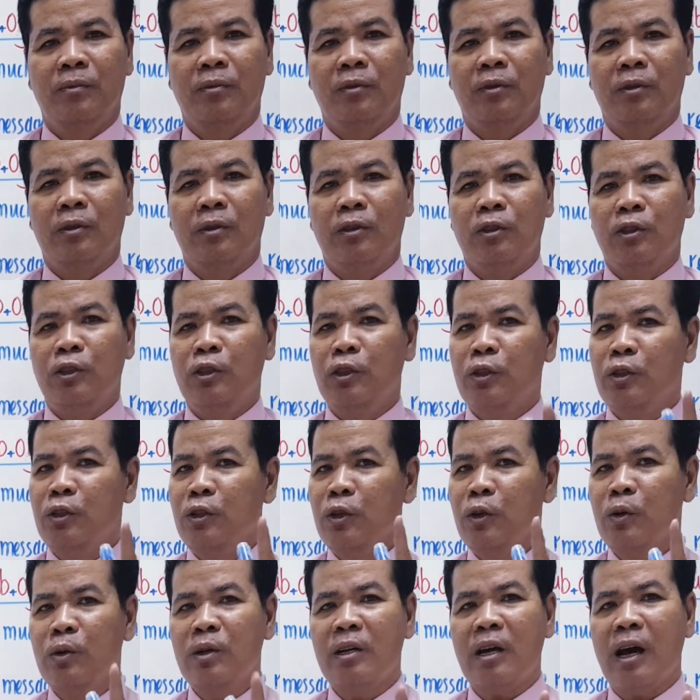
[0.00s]
You do
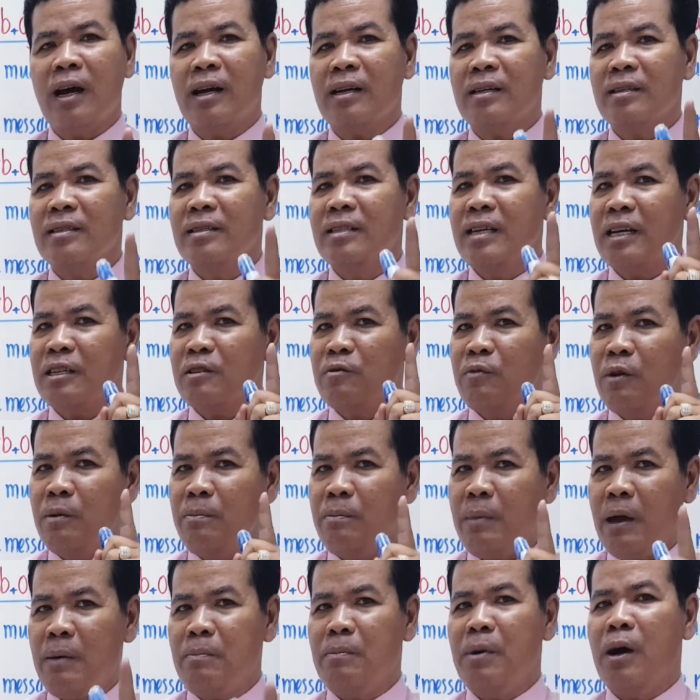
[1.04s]
not just
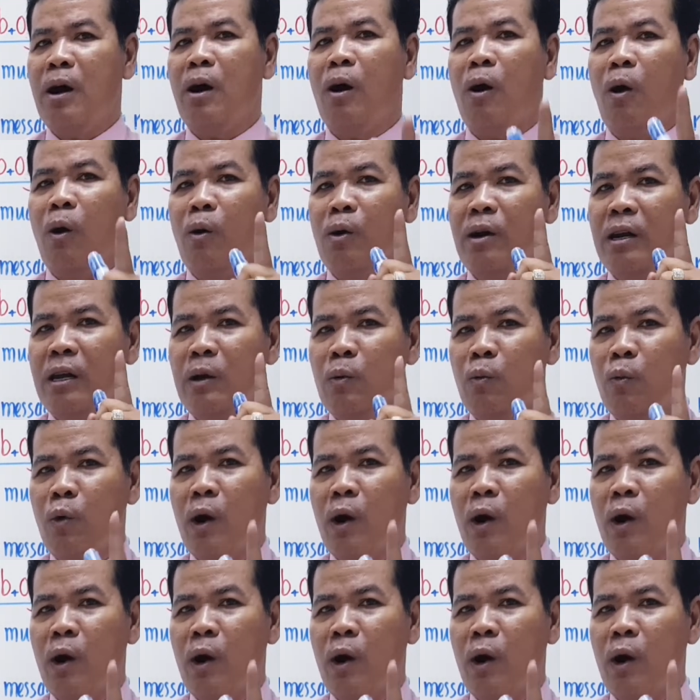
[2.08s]
remember only one